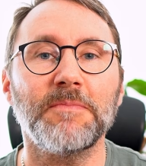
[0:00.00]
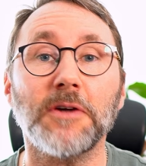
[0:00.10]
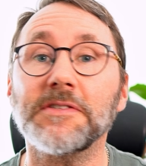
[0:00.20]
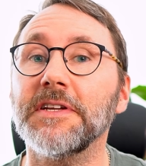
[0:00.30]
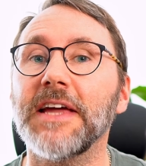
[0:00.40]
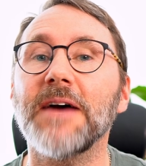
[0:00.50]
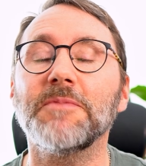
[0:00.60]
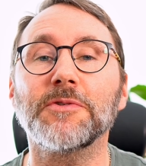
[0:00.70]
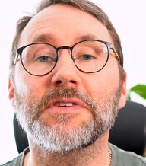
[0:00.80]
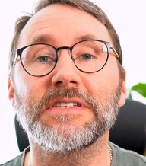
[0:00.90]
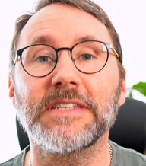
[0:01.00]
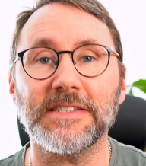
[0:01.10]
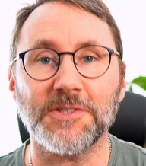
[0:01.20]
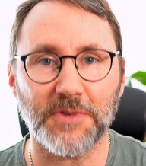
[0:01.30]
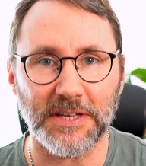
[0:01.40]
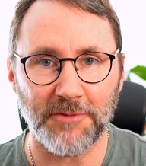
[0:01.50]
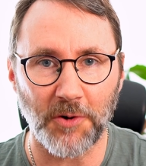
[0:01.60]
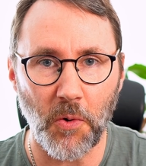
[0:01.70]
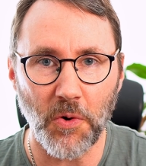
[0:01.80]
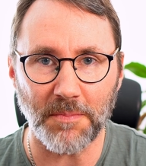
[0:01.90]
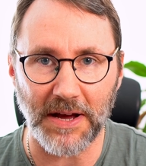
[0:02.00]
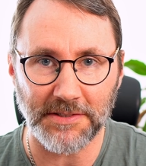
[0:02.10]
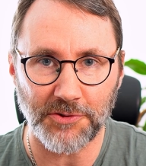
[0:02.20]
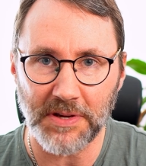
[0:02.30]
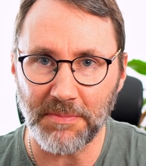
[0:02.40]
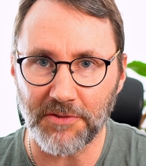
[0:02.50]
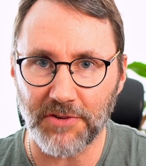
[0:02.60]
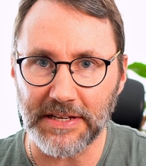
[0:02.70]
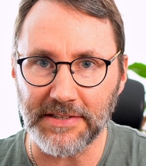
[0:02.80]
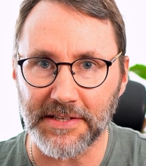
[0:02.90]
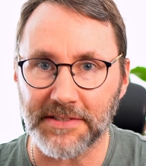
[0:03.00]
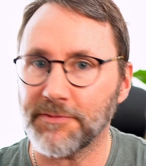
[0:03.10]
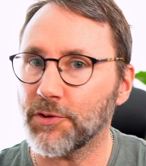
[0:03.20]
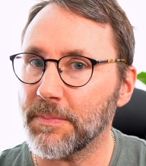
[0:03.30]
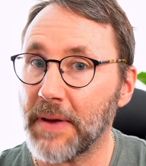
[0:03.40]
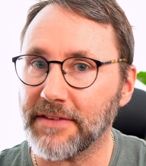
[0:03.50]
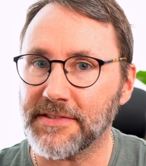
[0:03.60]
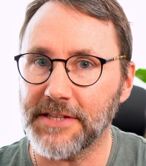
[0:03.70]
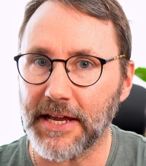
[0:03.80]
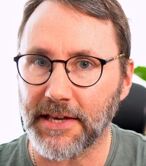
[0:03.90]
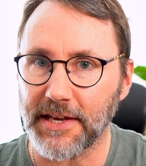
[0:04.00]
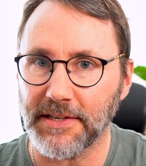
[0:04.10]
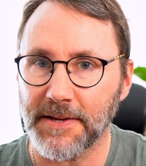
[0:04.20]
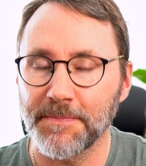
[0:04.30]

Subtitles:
Personally, I've been using DISTROKID for all my streaming releases for the past decade.